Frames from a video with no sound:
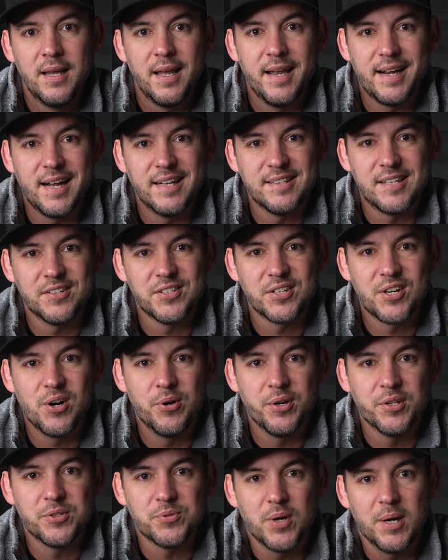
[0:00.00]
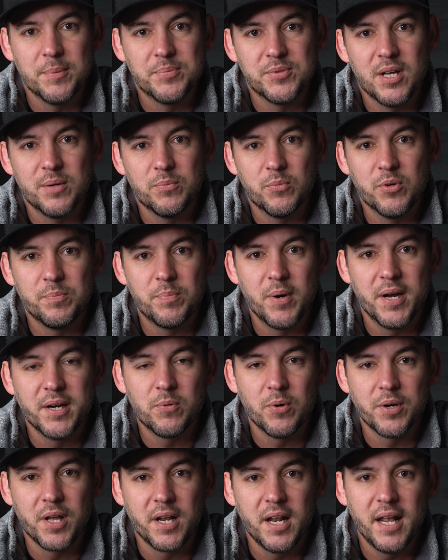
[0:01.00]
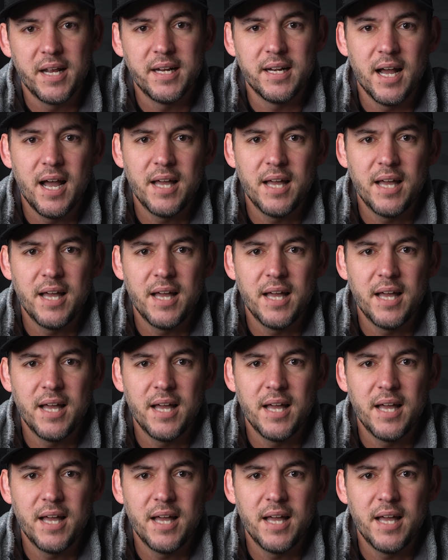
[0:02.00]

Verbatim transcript: Hey guys, how's it going? It's Rob Sutton with Bike one ninety-eight.